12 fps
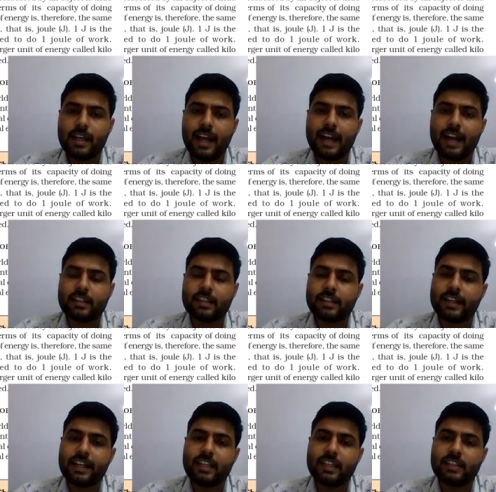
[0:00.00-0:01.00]
and
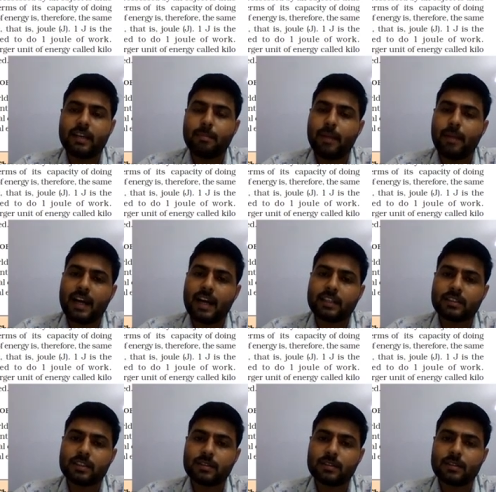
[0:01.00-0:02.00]
trees and
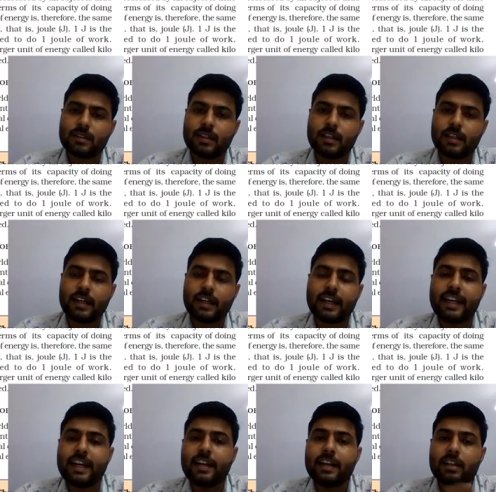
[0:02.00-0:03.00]
plants
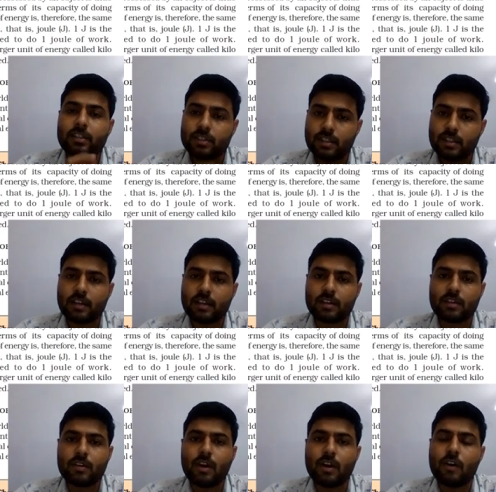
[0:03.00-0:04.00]
need sun
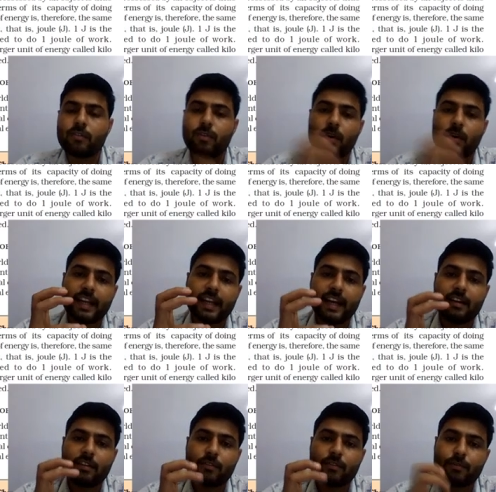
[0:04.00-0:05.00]
for their
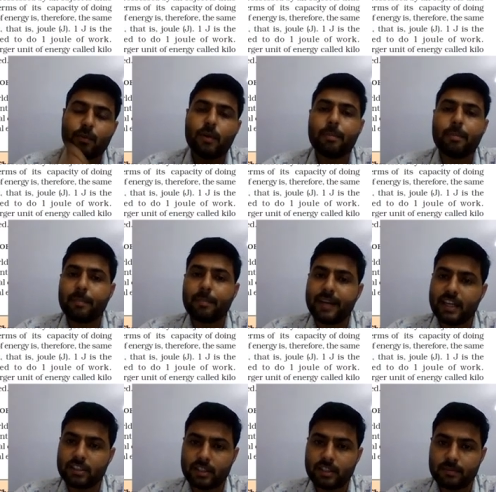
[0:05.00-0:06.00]
food
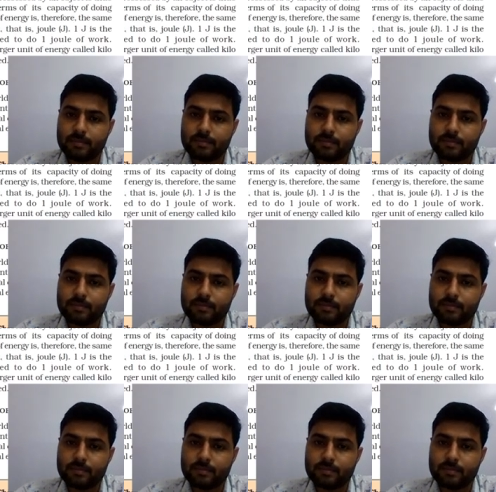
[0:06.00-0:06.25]
preparation.